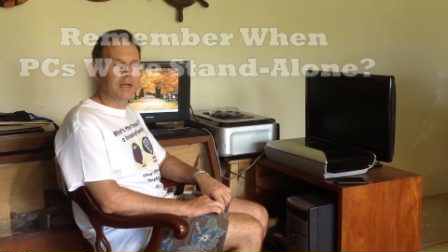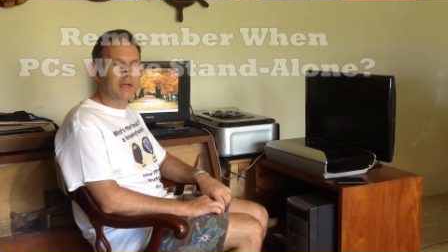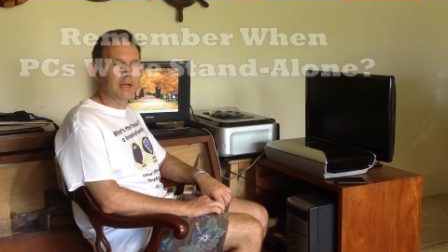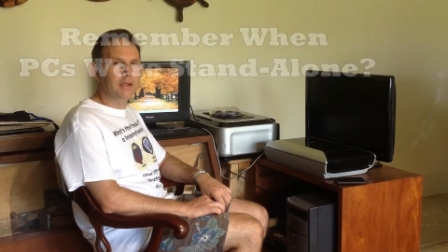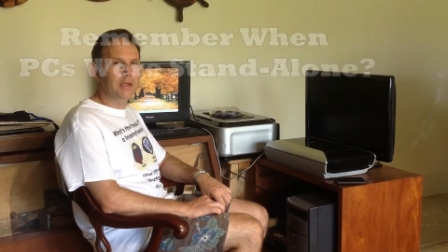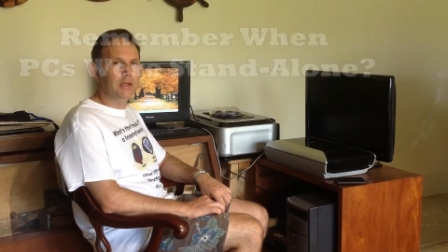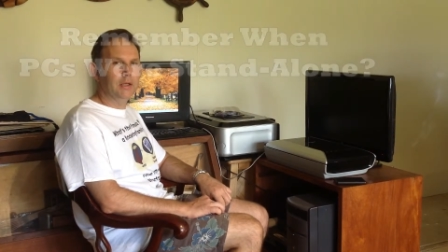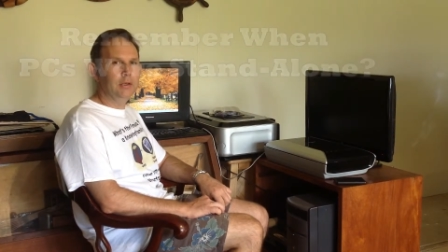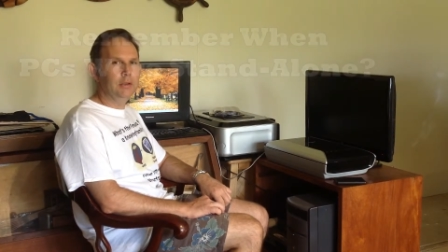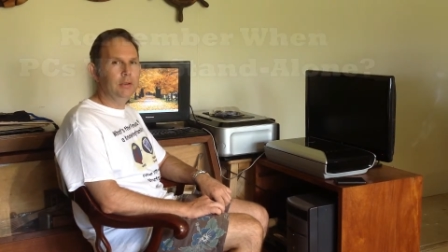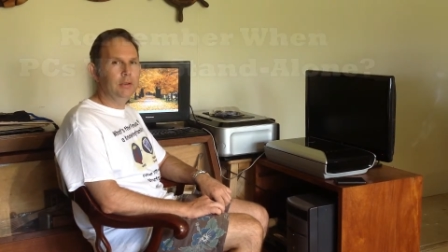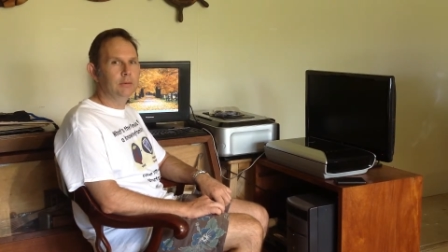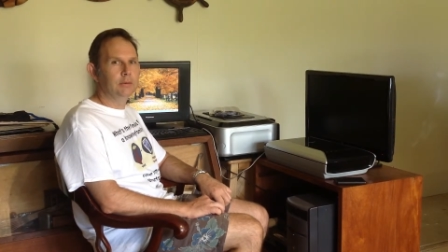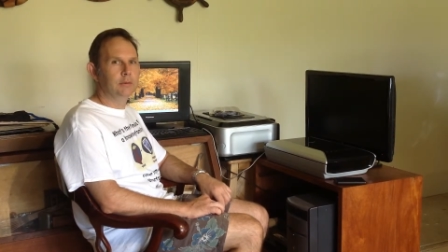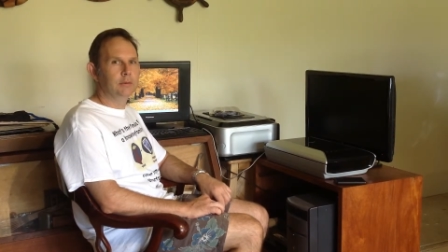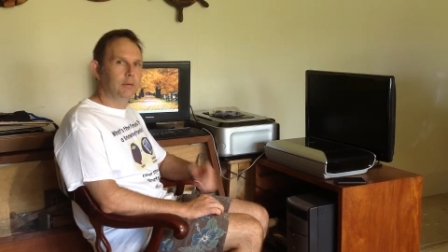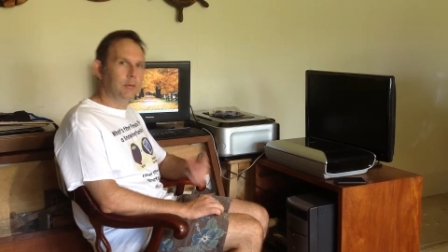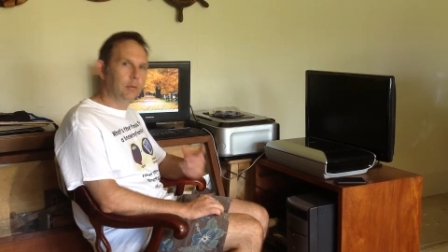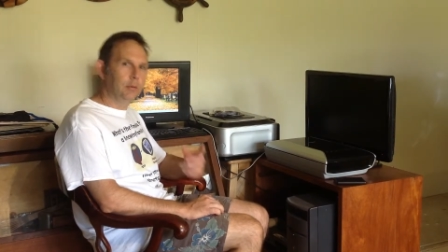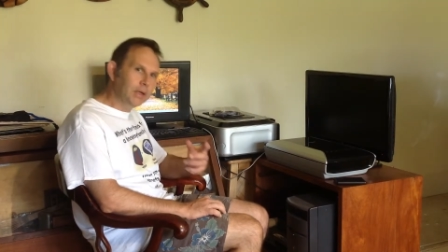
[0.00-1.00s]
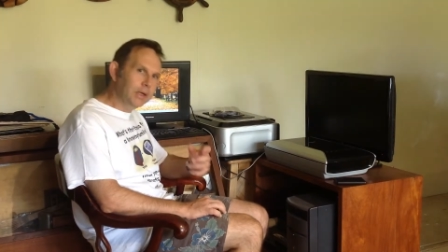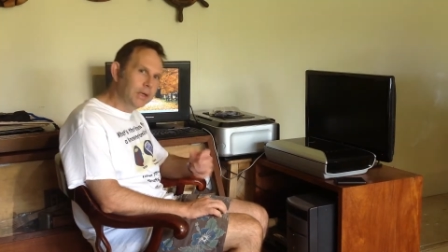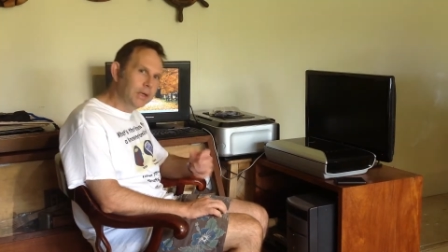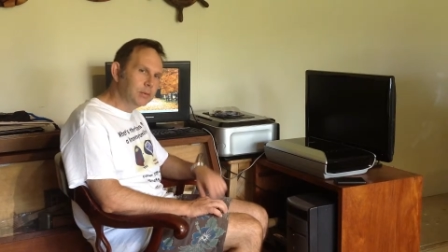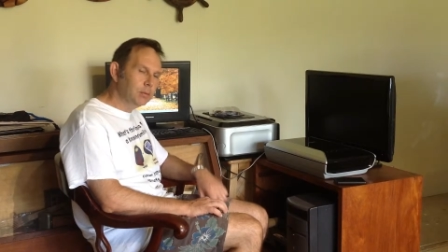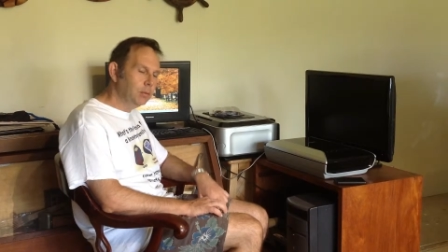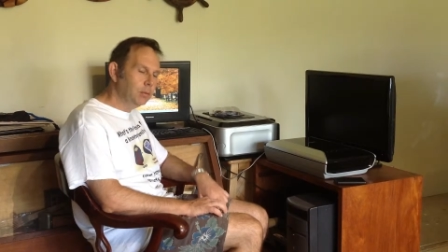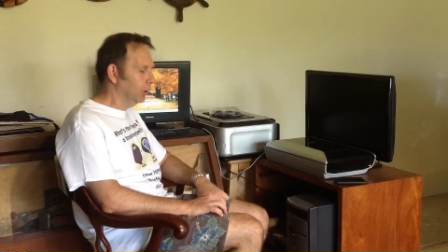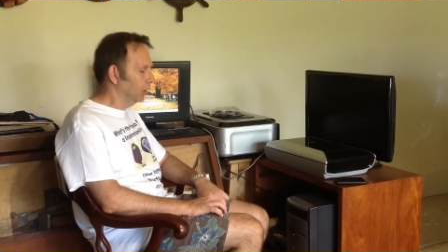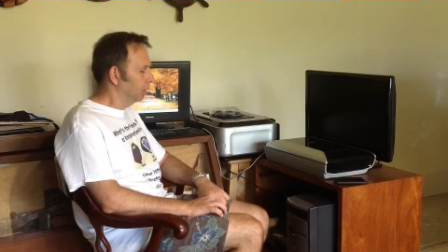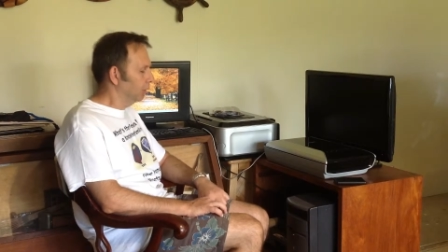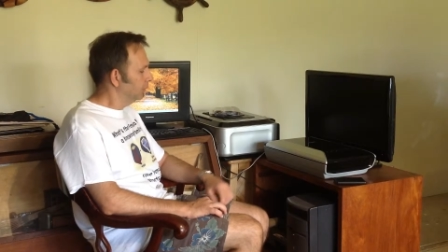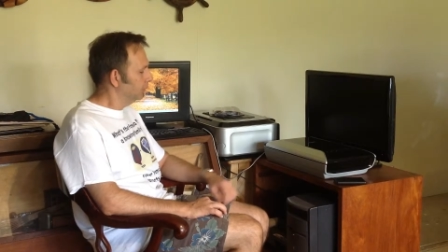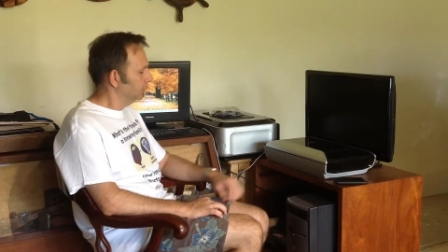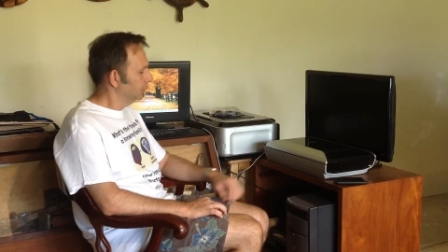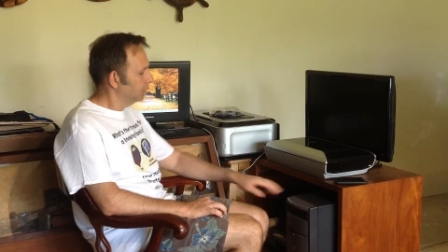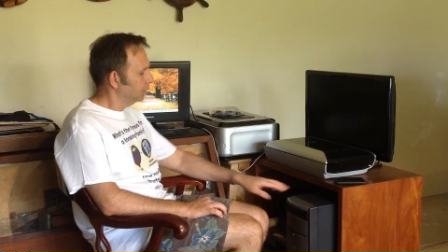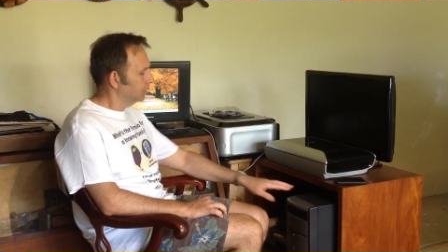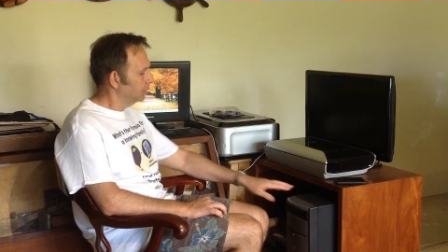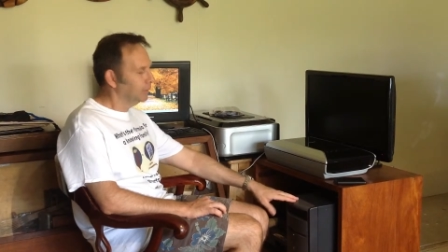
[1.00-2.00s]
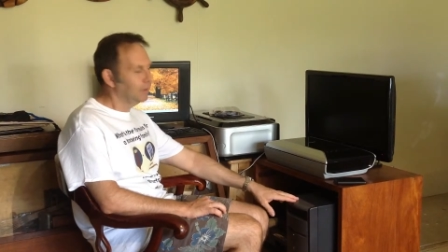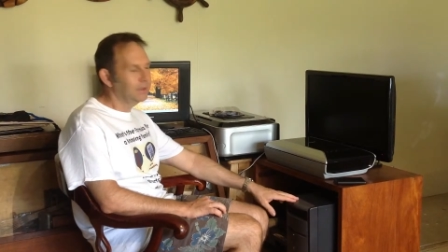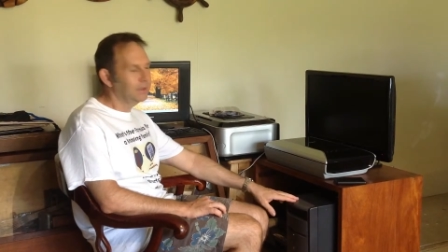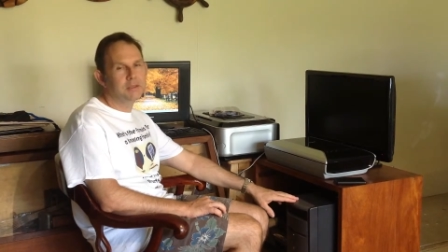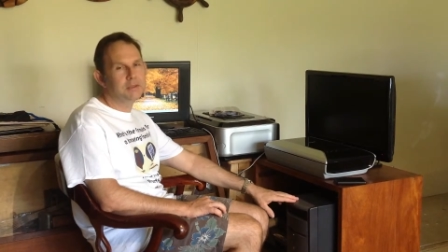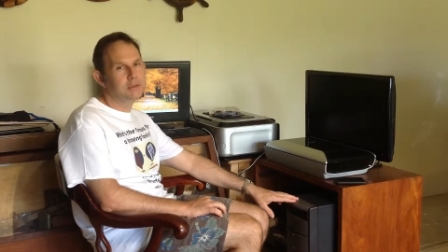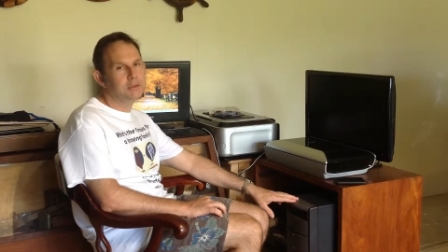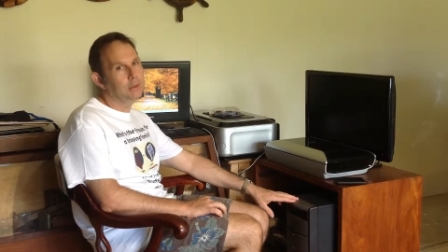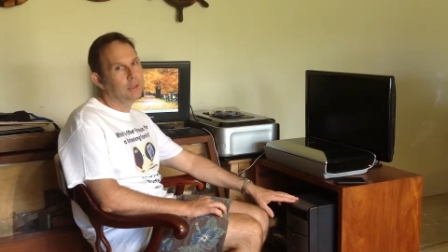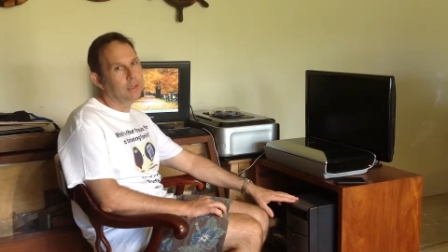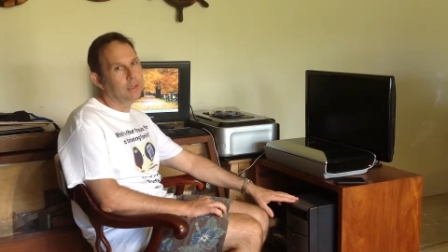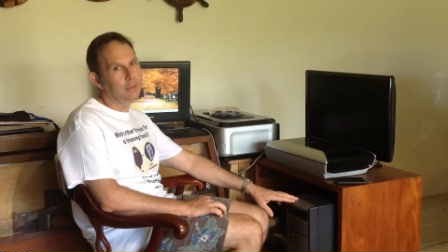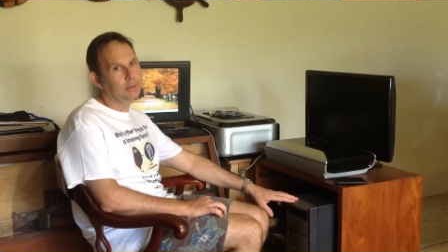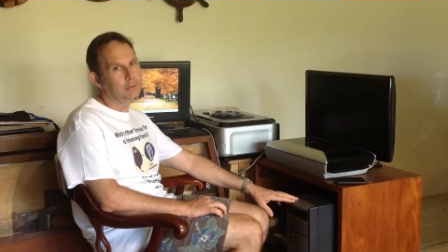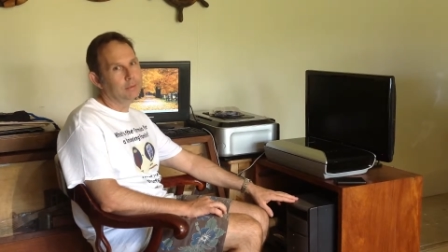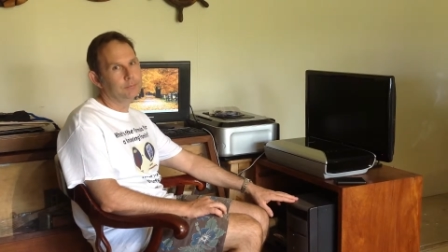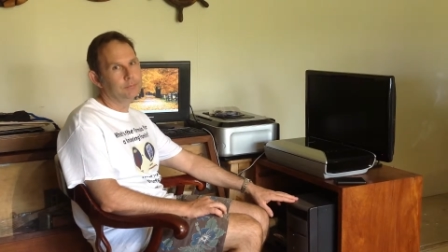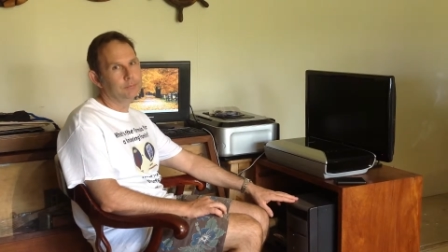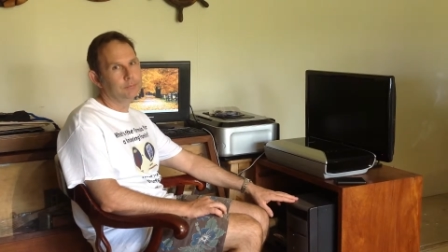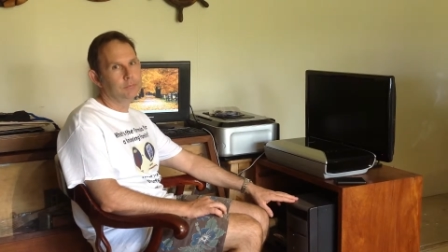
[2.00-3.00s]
were standalone? Well, guess what? They still are.